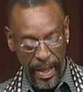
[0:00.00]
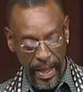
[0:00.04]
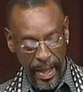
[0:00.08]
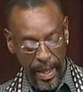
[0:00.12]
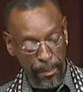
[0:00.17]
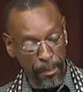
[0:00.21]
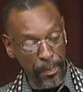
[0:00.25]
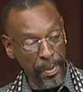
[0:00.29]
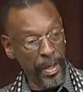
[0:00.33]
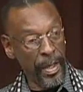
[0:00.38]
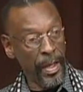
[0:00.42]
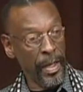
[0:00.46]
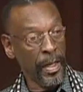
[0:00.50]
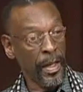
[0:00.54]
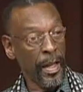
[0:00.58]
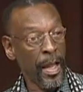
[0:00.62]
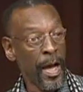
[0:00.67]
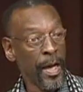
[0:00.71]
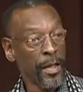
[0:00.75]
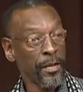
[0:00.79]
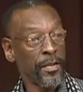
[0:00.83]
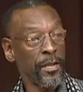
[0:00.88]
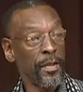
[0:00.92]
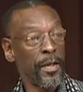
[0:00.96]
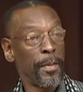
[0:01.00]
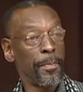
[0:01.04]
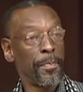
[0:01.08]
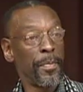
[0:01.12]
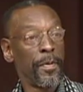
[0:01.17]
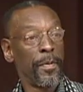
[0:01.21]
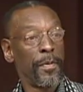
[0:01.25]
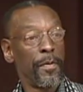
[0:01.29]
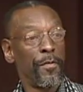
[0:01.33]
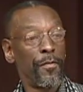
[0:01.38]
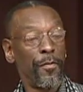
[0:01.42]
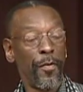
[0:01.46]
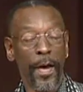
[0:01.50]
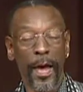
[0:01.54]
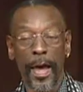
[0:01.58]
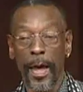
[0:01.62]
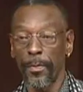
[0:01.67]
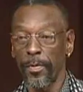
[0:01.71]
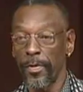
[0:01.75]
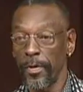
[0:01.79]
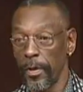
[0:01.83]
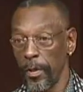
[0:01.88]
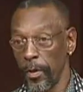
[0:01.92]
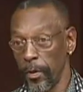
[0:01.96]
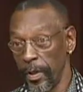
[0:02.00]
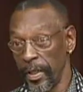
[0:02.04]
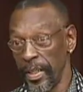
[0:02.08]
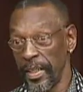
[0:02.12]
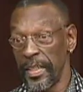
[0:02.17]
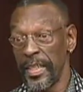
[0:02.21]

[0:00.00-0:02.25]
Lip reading: and being locked up for absolutely